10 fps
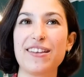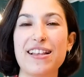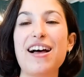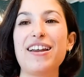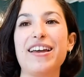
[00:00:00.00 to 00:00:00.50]

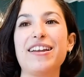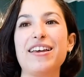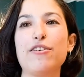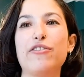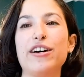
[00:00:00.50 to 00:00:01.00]
Italian,
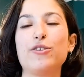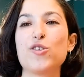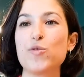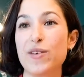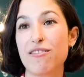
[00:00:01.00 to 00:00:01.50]
if I don't
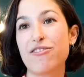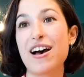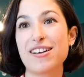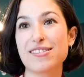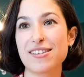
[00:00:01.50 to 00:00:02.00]
speak
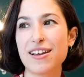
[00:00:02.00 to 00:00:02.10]
fast,